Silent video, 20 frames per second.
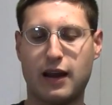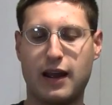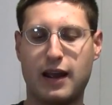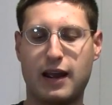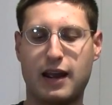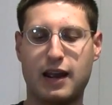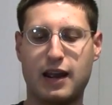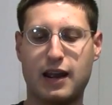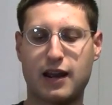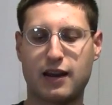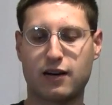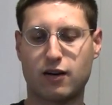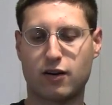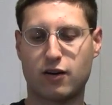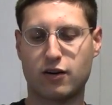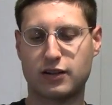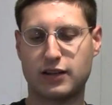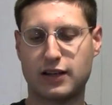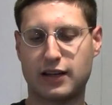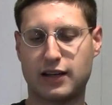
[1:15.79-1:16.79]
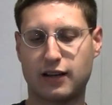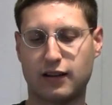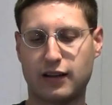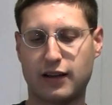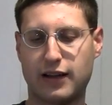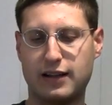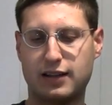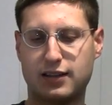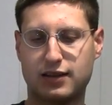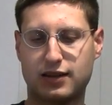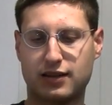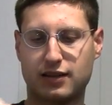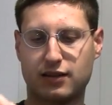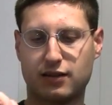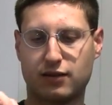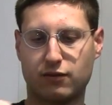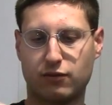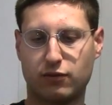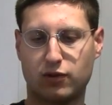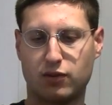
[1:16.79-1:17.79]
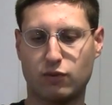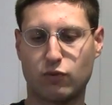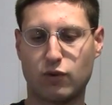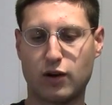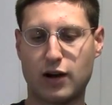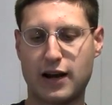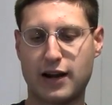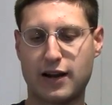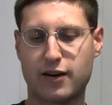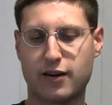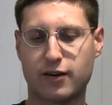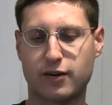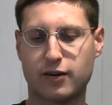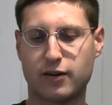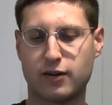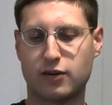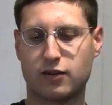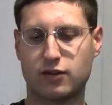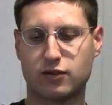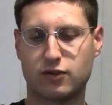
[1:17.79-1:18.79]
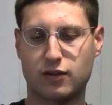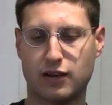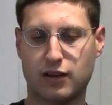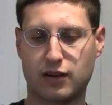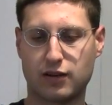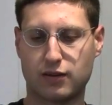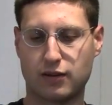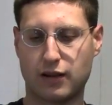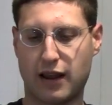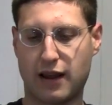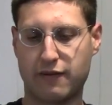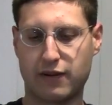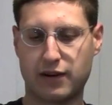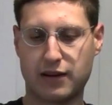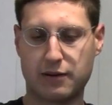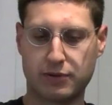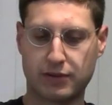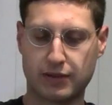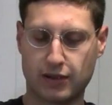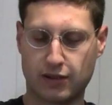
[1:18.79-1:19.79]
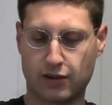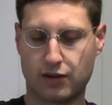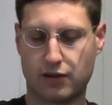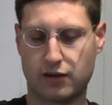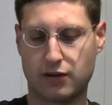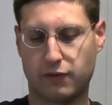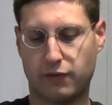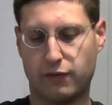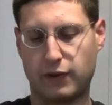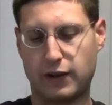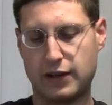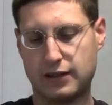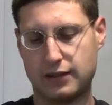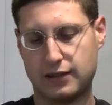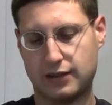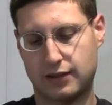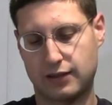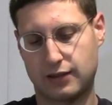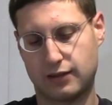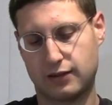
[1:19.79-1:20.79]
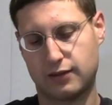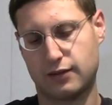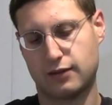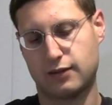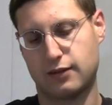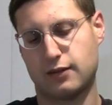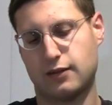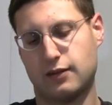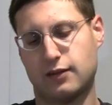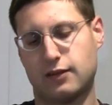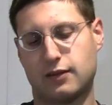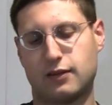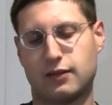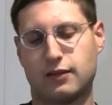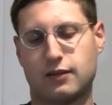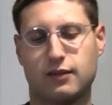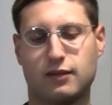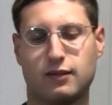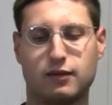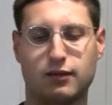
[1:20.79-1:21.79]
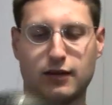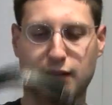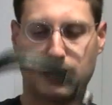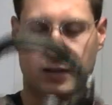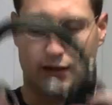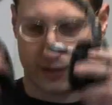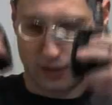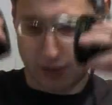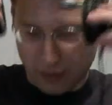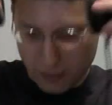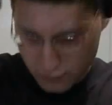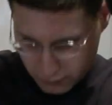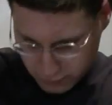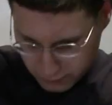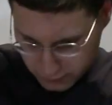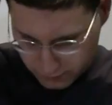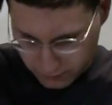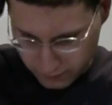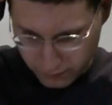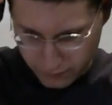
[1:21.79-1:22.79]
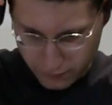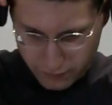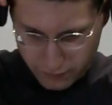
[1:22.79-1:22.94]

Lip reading: and articulates with the wire, so you can have any position on your face, like so.